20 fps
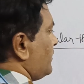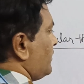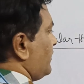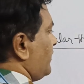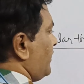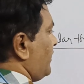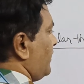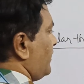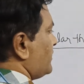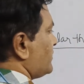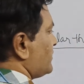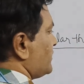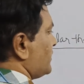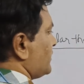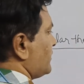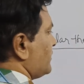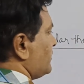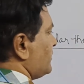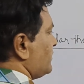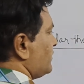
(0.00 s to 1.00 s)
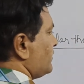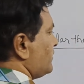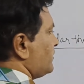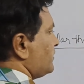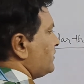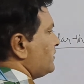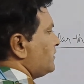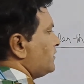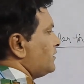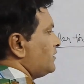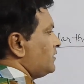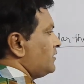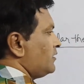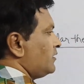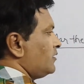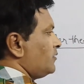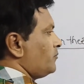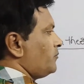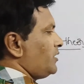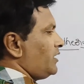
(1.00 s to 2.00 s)
elastic.
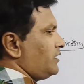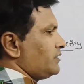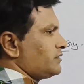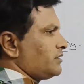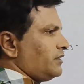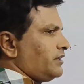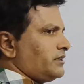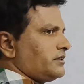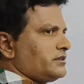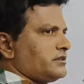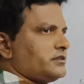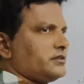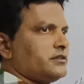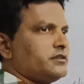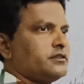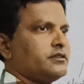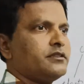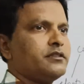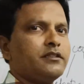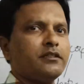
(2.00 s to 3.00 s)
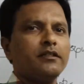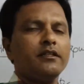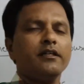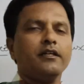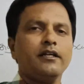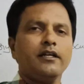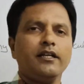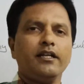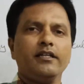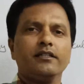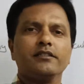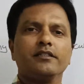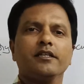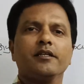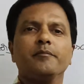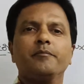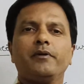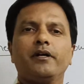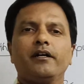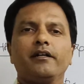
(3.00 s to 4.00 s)
Massless
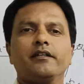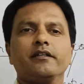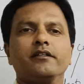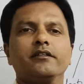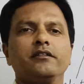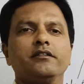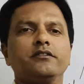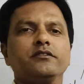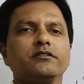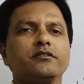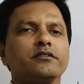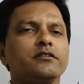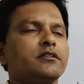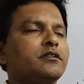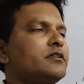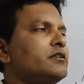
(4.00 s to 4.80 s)
elastic particles,